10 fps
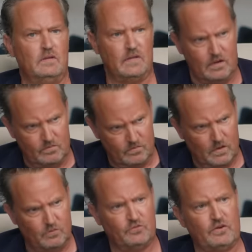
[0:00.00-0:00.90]
Yeah,
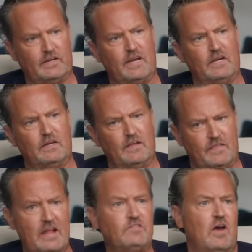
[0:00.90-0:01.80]
I was drinking, at
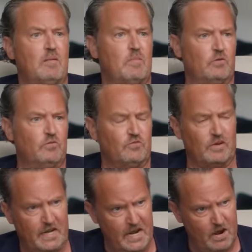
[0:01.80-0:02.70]
that time I was
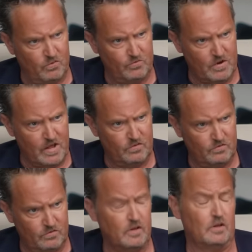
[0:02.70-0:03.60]
drinking out with
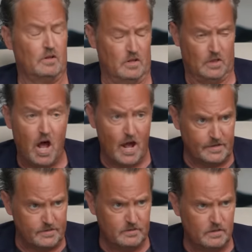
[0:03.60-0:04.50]
friends, a, a lot.